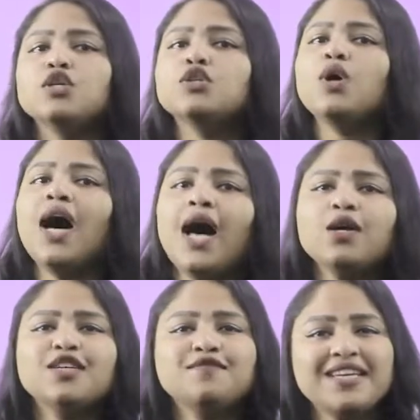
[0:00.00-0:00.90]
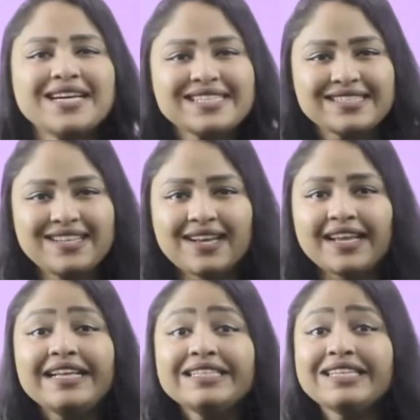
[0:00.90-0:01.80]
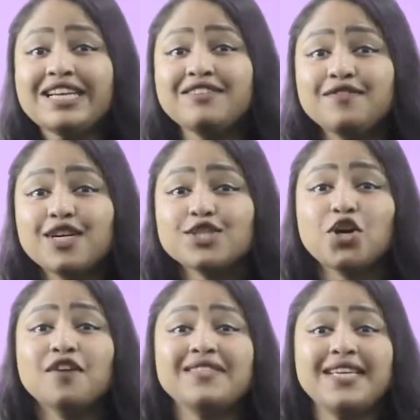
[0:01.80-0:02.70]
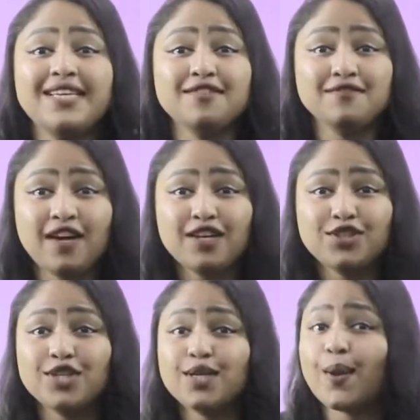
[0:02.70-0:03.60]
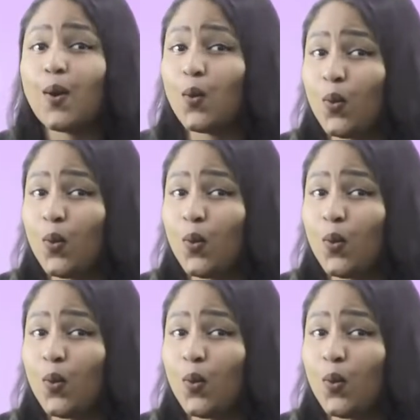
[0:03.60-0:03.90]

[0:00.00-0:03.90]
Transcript: So, how come we are studying the inverse of secant function